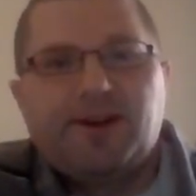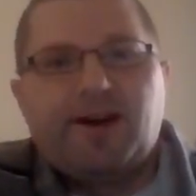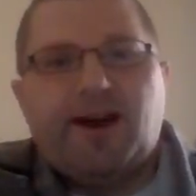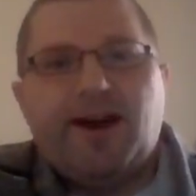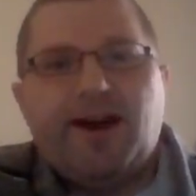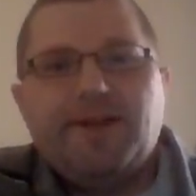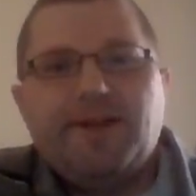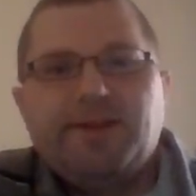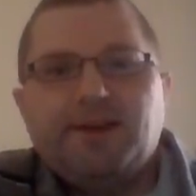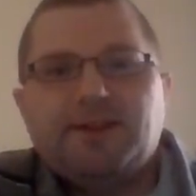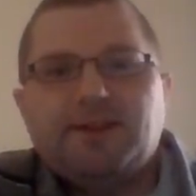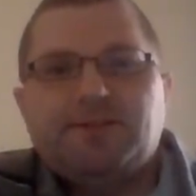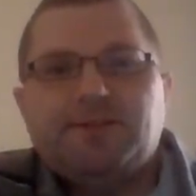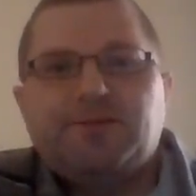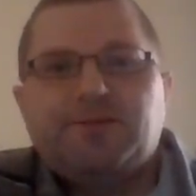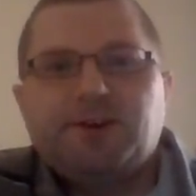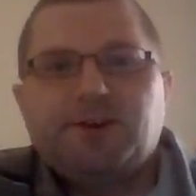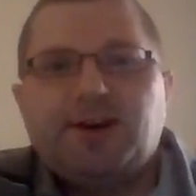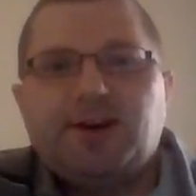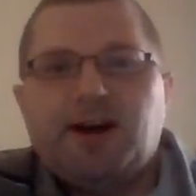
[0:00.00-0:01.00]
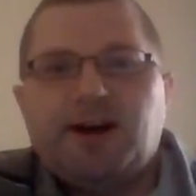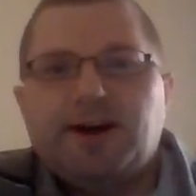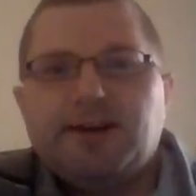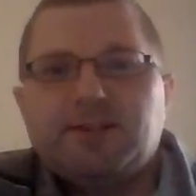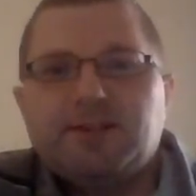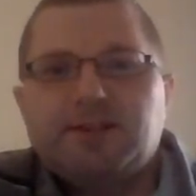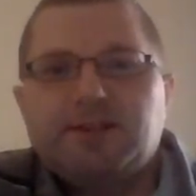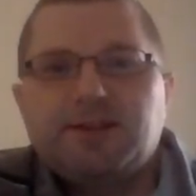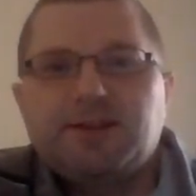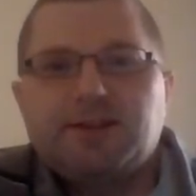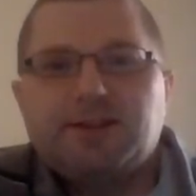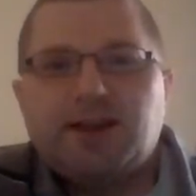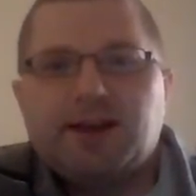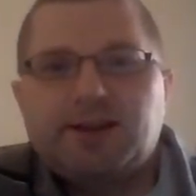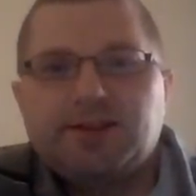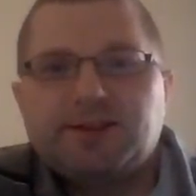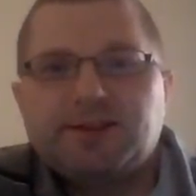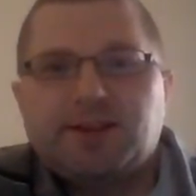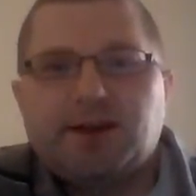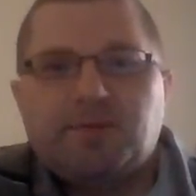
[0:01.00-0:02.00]
And for guys, they said
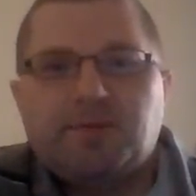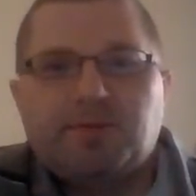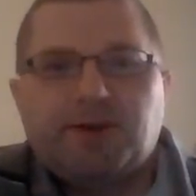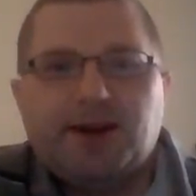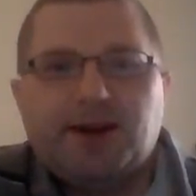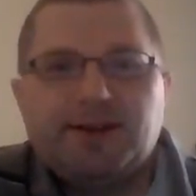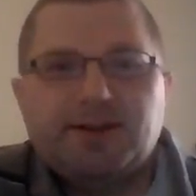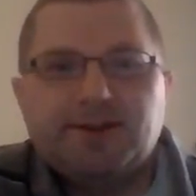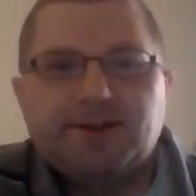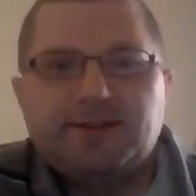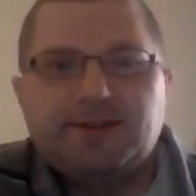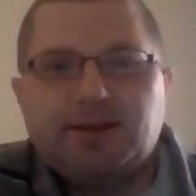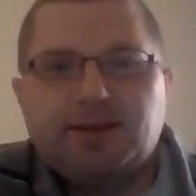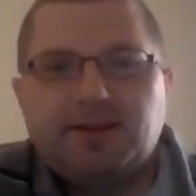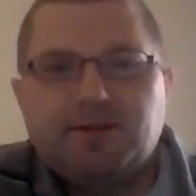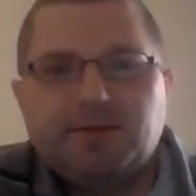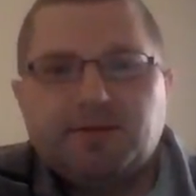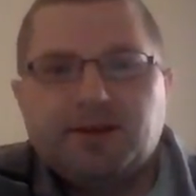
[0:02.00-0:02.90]
it's like pregnancy.